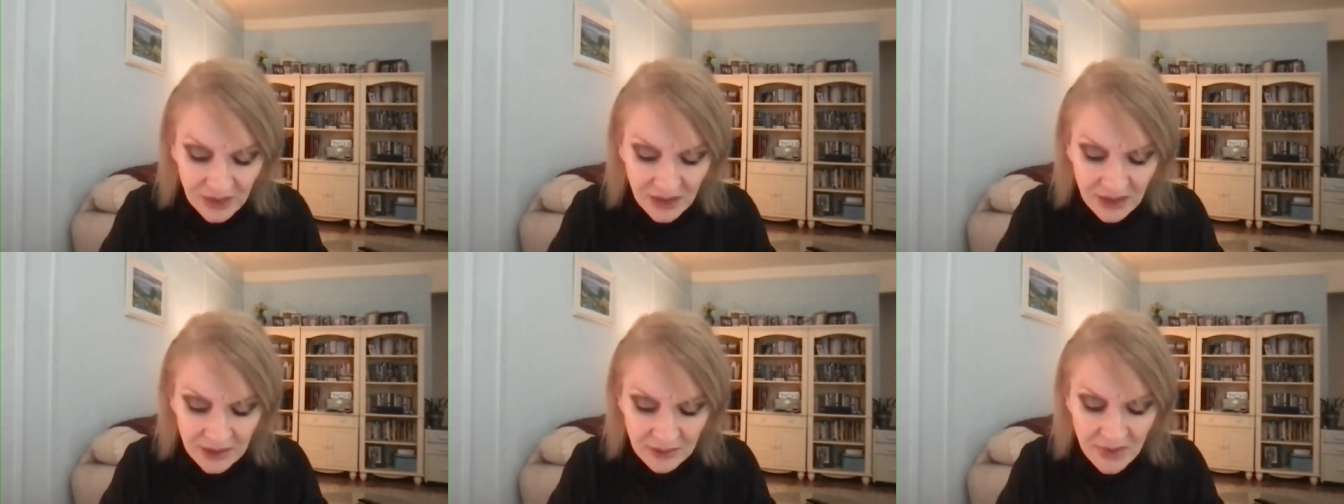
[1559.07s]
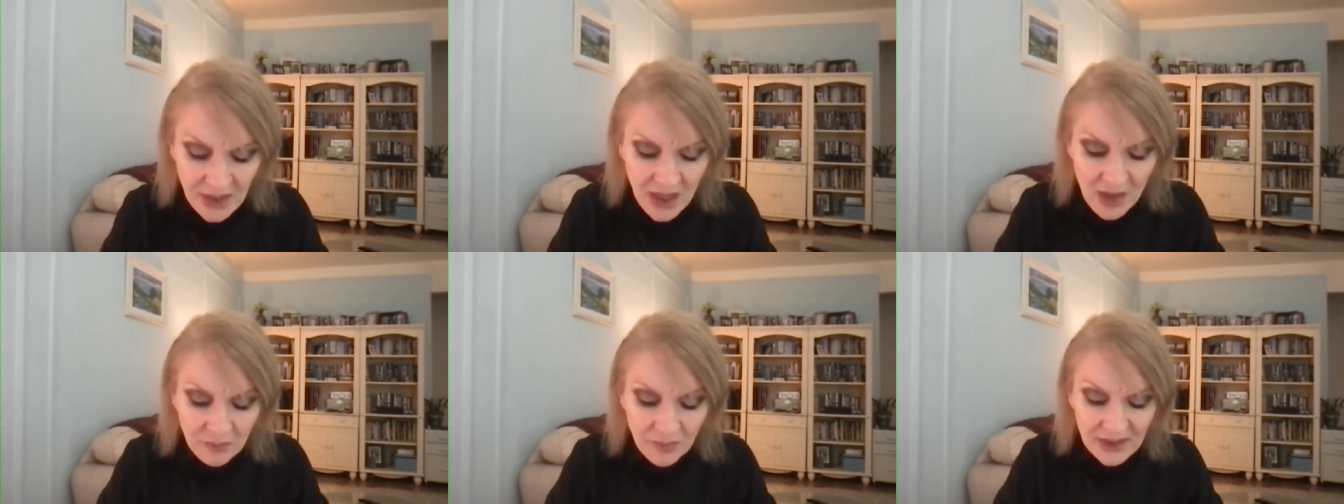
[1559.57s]
Um,
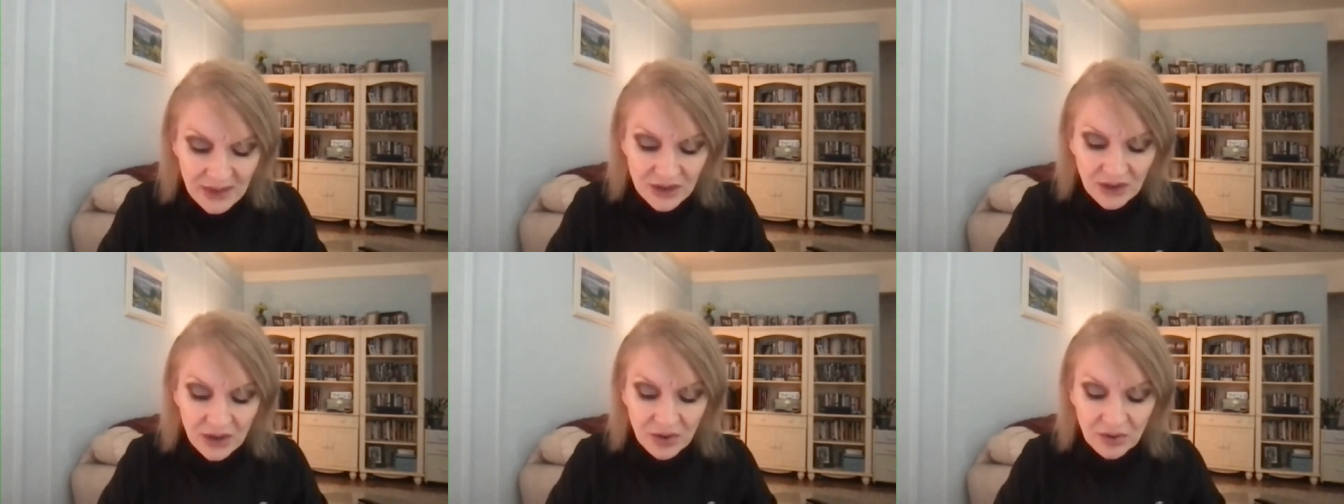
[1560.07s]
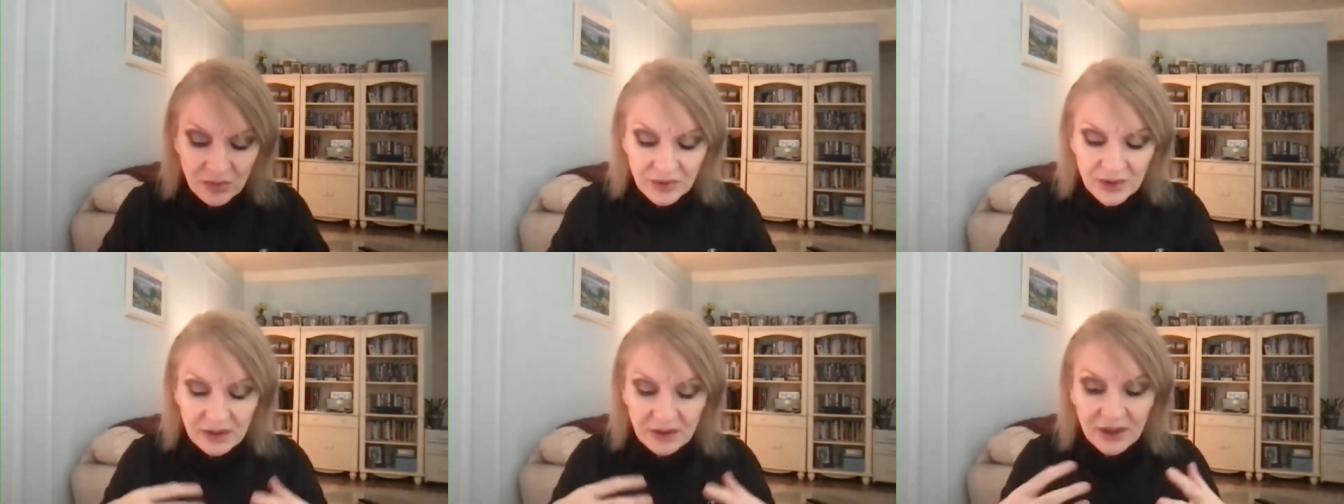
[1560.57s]
but you know,
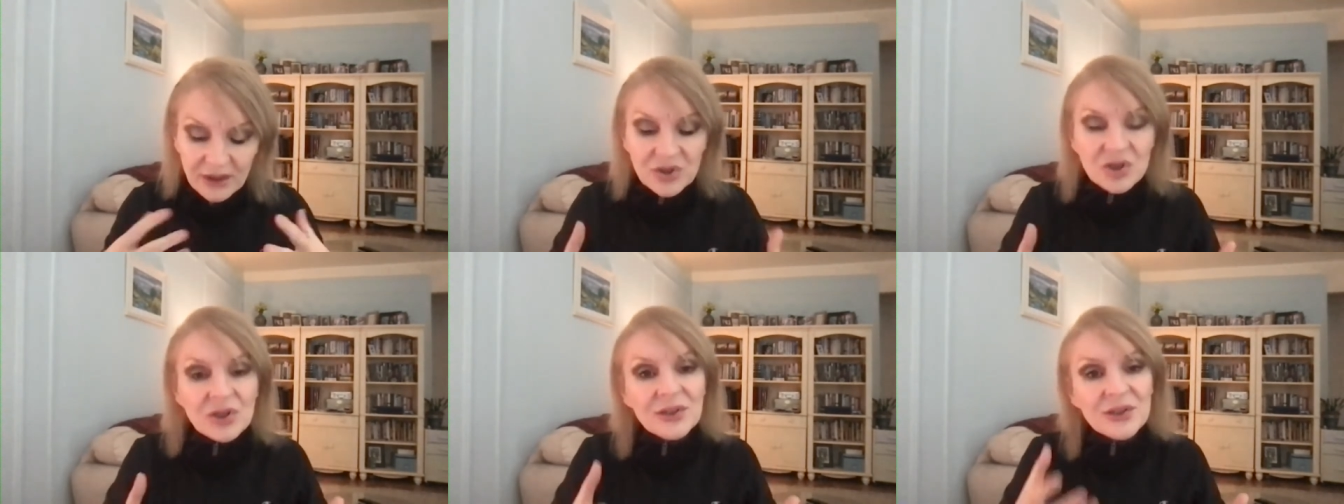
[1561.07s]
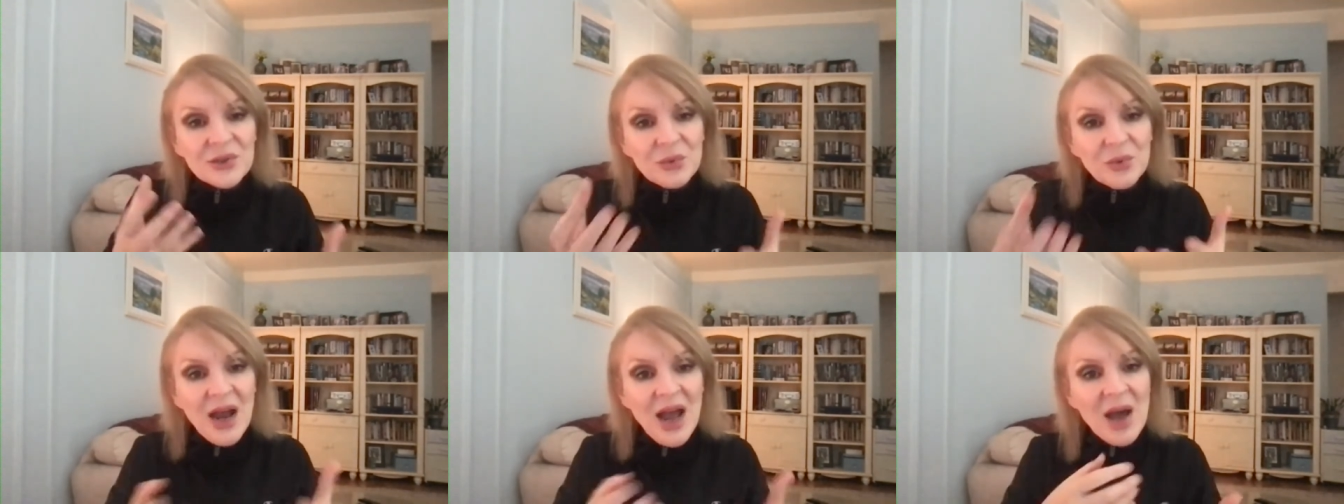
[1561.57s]
the, then the this is
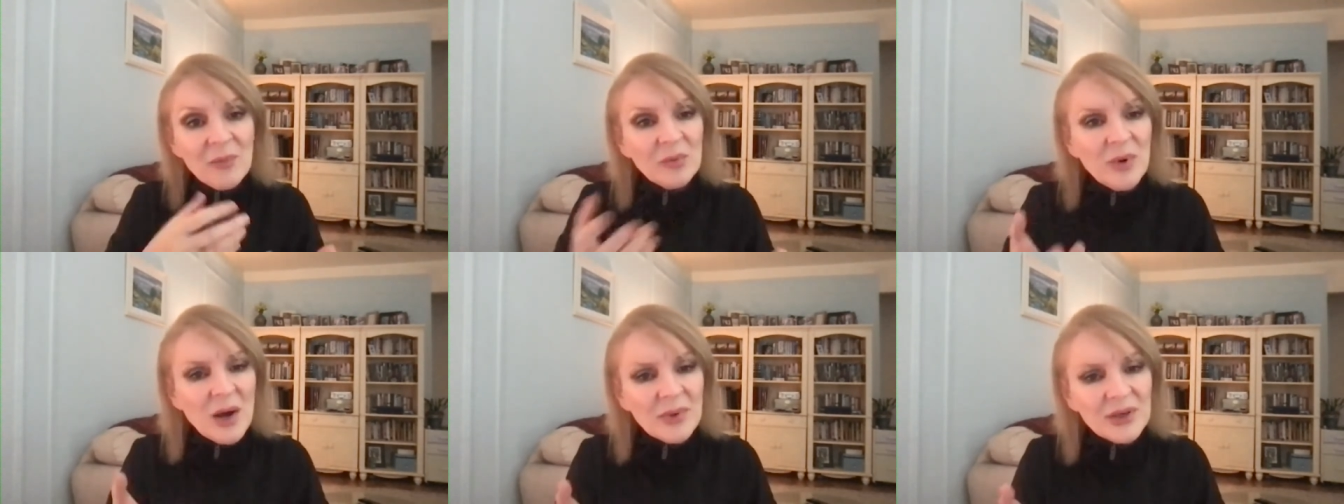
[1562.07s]
where apple bobbing.